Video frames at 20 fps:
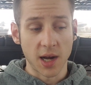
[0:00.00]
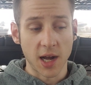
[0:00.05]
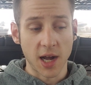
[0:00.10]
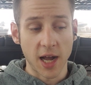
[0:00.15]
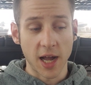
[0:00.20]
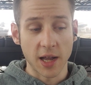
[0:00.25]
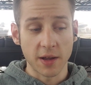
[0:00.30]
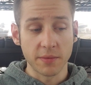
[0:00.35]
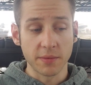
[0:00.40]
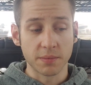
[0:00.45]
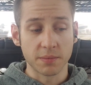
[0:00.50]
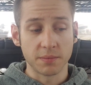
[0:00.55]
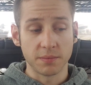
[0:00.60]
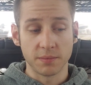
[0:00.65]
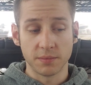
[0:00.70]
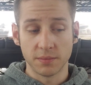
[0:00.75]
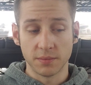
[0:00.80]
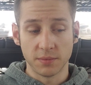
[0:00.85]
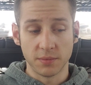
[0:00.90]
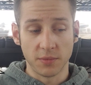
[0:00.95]
I
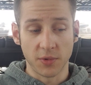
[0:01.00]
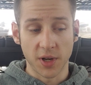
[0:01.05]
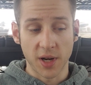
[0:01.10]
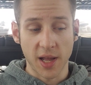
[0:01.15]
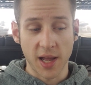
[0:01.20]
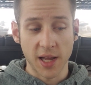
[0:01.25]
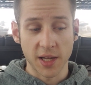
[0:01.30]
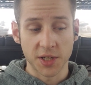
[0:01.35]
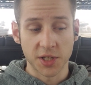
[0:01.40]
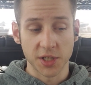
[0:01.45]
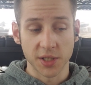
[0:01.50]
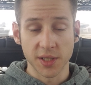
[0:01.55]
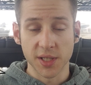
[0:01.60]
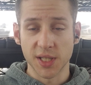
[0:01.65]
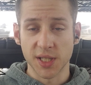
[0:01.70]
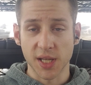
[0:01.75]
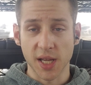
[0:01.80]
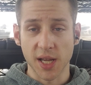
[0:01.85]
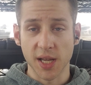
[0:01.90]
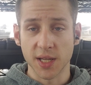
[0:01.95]
would actually
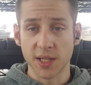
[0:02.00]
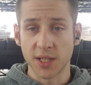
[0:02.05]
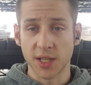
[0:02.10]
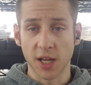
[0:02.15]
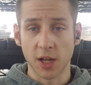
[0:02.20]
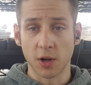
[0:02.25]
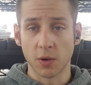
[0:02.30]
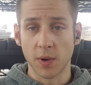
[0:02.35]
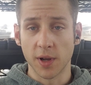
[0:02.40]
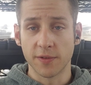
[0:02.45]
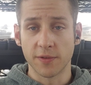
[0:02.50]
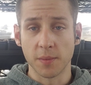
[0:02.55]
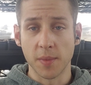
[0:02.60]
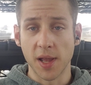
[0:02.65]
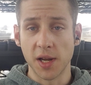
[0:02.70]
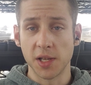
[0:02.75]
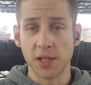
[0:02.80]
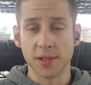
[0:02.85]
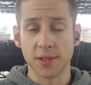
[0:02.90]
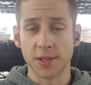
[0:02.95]
say stick away from
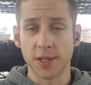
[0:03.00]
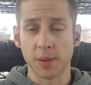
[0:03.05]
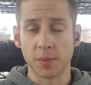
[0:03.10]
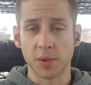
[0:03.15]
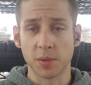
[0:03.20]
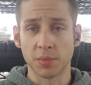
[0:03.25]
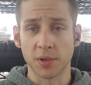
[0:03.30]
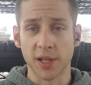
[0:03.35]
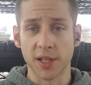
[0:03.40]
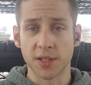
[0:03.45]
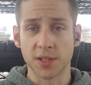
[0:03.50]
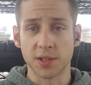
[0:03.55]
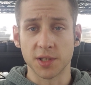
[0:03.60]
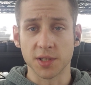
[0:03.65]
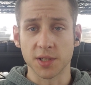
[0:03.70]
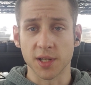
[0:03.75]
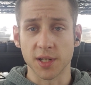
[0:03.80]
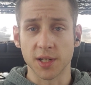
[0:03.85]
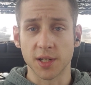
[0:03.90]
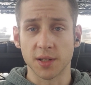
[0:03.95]
any of the temperate plants.
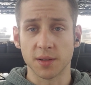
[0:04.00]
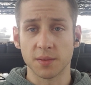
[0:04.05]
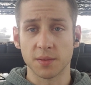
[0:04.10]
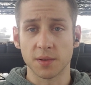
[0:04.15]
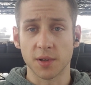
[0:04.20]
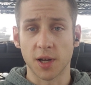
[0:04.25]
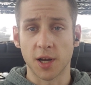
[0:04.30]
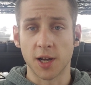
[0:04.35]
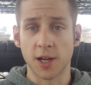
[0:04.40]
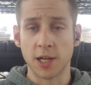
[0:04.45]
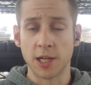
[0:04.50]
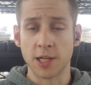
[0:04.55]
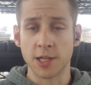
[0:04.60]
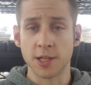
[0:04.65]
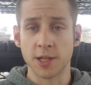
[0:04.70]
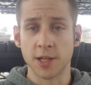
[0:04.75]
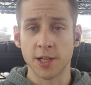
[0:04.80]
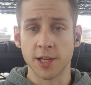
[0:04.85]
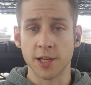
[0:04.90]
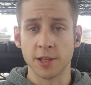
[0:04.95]
Just like on
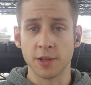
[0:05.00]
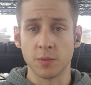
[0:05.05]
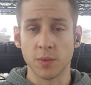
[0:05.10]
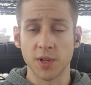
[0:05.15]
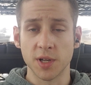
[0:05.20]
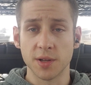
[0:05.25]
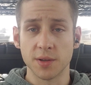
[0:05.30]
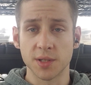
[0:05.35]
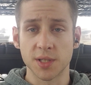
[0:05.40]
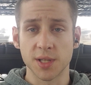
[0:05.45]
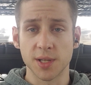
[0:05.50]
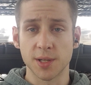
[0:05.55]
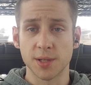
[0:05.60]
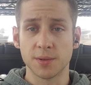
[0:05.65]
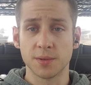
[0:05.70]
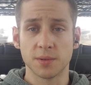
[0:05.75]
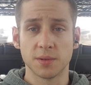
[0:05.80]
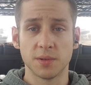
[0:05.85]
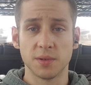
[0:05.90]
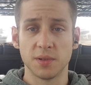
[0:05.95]
the
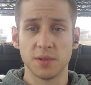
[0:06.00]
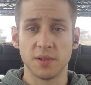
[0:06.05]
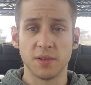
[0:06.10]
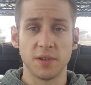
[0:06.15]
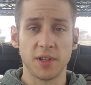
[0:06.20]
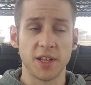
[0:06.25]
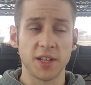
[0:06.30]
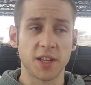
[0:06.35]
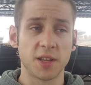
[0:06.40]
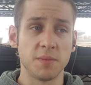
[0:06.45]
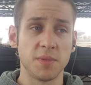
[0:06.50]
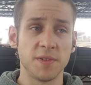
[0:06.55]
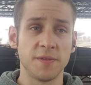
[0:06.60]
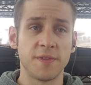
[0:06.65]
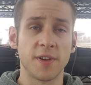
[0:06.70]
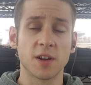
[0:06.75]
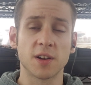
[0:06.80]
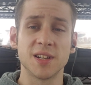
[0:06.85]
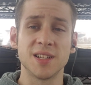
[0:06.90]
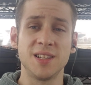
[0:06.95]
windowsill, it can be
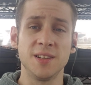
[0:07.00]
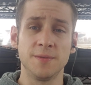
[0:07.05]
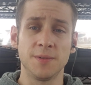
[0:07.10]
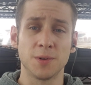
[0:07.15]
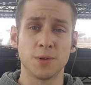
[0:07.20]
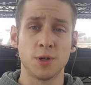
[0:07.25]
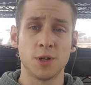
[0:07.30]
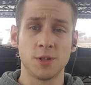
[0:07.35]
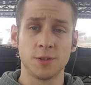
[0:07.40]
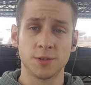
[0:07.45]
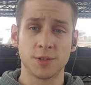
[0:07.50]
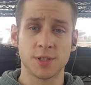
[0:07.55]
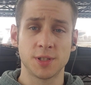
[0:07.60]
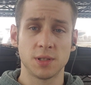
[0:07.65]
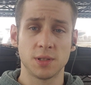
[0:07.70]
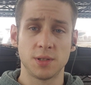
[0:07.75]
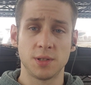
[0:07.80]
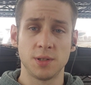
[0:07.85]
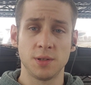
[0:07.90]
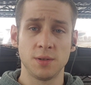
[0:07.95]
very difficult
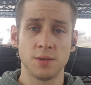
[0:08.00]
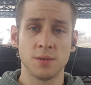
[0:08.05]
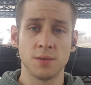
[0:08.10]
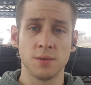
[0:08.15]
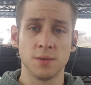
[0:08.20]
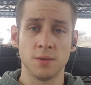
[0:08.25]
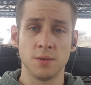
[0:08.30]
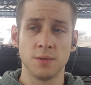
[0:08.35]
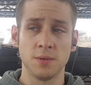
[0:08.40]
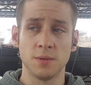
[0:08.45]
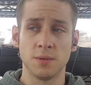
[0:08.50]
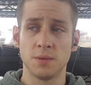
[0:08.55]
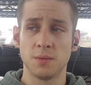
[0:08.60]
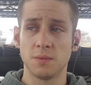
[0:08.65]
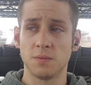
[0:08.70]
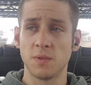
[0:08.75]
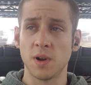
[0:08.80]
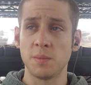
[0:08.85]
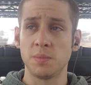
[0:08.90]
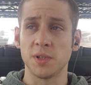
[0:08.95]
to
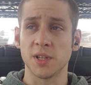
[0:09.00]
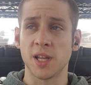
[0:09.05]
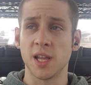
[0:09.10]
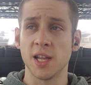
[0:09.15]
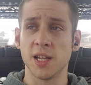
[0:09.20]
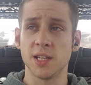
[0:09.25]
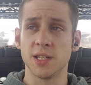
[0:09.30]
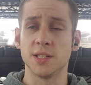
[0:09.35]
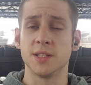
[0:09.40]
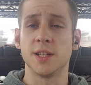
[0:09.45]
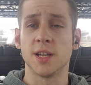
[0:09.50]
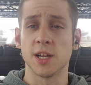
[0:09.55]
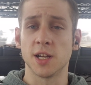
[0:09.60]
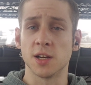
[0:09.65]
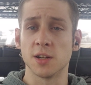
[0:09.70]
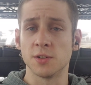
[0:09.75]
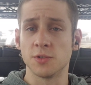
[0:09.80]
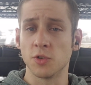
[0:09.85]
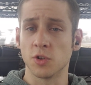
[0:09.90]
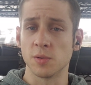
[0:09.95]
replicate
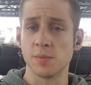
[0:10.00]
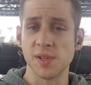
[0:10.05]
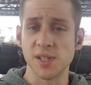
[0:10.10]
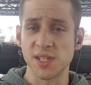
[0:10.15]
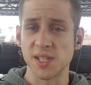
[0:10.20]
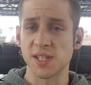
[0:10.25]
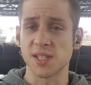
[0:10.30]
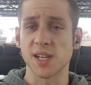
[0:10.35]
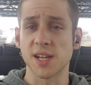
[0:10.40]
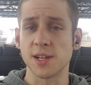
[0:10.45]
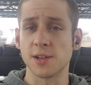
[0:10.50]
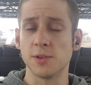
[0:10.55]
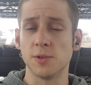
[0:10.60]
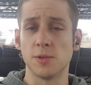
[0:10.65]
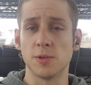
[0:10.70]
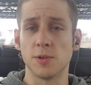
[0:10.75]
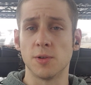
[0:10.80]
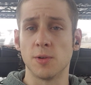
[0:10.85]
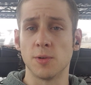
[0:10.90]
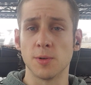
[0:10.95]
their dormancy
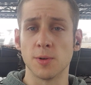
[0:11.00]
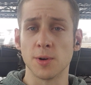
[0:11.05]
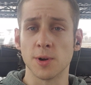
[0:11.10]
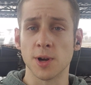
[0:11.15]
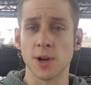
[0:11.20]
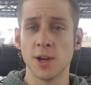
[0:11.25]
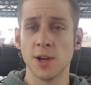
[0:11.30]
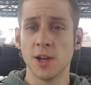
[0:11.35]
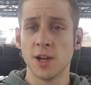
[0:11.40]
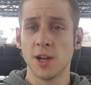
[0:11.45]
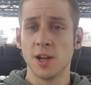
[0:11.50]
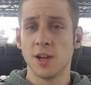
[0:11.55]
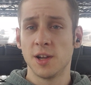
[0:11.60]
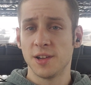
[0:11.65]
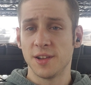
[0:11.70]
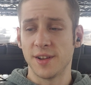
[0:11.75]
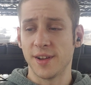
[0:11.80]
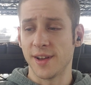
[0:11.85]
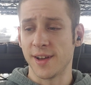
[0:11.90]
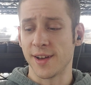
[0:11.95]
cycle, or
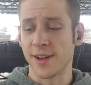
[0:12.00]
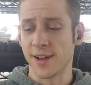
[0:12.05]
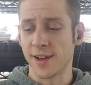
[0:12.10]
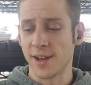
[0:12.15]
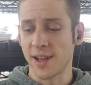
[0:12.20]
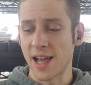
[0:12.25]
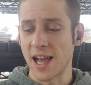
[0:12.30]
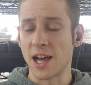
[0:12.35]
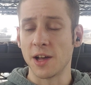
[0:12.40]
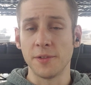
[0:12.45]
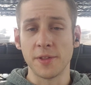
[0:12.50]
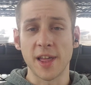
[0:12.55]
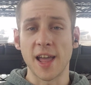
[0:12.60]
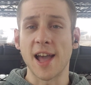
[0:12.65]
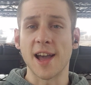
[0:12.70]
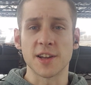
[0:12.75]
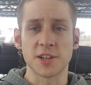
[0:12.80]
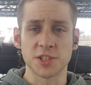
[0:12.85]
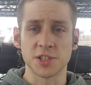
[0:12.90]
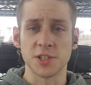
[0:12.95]
how they
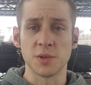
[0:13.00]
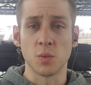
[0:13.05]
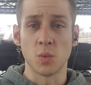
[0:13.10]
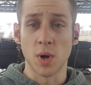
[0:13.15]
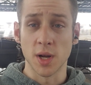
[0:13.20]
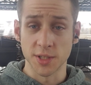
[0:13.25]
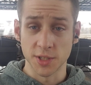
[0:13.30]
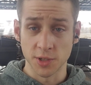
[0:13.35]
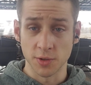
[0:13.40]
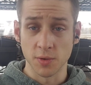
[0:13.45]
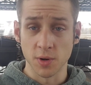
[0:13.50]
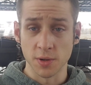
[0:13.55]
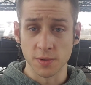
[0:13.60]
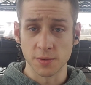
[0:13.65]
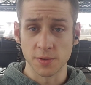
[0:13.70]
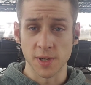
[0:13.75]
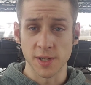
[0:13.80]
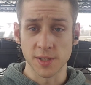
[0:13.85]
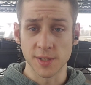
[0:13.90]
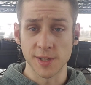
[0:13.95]
actually want to grow
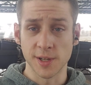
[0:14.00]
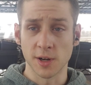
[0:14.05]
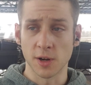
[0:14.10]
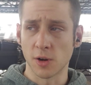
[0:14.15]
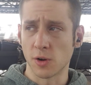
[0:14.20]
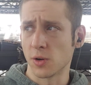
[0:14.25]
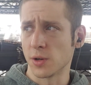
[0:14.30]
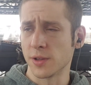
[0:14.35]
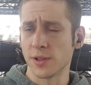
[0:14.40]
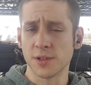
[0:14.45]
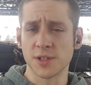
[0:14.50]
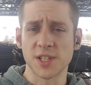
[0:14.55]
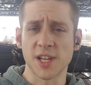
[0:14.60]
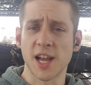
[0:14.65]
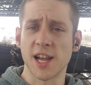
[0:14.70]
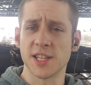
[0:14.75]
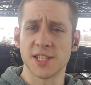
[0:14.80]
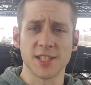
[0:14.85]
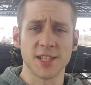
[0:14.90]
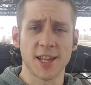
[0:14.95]
throughout the year, or their
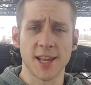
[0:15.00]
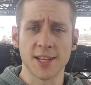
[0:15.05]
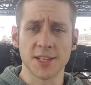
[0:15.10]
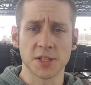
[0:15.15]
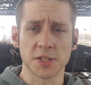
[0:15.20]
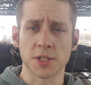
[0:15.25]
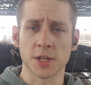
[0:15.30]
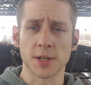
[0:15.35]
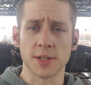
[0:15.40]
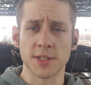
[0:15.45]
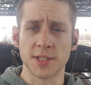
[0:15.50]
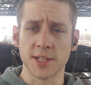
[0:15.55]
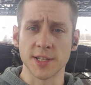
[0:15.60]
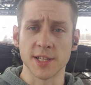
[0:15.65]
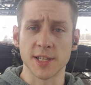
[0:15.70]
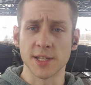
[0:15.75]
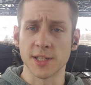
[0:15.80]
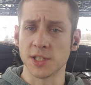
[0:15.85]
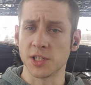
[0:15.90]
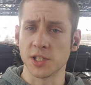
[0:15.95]
size. In the case of
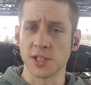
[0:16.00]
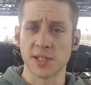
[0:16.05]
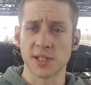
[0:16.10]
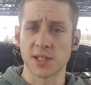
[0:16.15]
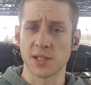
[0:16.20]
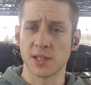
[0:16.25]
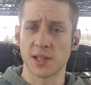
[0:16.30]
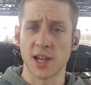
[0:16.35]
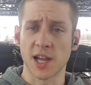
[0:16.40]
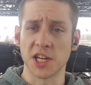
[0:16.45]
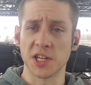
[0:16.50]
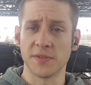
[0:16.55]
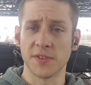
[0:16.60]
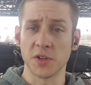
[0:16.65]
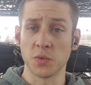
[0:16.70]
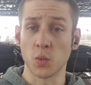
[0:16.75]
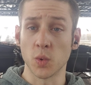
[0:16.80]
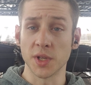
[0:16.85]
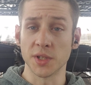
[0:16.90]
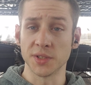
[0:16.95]
Sarracenia, is just kind of
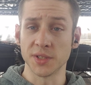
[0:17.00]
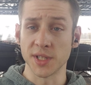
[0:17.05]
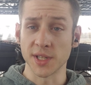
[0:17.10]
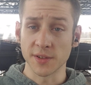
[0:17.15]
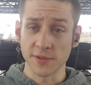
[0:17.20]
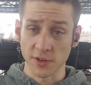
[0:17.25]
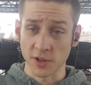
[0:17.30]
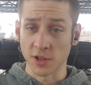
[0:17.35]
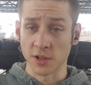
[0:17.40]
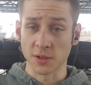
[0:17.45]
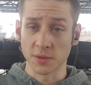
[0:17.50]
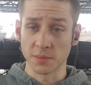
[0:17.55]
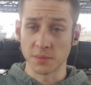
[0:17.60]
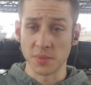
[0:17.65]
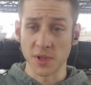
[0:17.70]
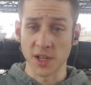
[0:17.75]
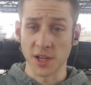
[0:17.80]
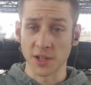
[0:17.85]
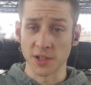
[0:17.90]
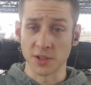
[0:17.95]
unwieldy for
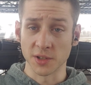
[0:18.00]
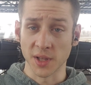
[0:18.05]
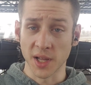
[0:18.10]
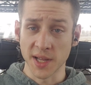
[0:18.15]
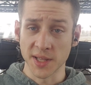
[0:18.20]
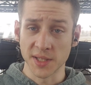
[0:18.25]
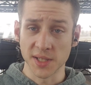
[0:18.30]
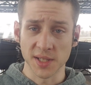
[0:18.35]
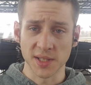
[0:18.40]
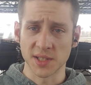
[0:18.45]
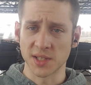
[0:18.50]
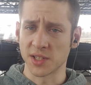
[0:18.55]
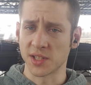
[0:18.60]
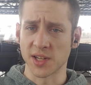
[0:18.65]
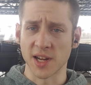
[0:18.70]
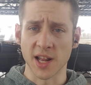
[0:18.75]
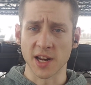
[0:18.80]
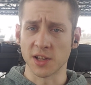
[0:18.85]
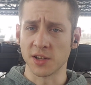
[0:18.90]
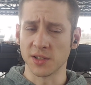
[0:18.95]
being under lights. It's just
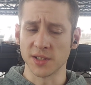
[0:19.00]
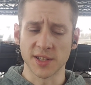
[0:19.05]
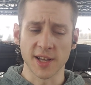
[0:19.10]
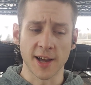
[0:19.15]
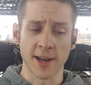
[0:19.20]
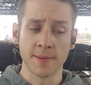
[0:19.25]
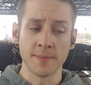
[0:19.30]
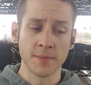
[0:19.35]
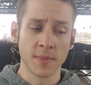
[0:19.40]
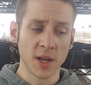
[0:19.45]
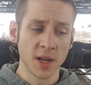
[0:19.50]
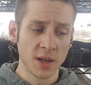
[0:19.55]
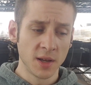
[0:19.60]
not a good time.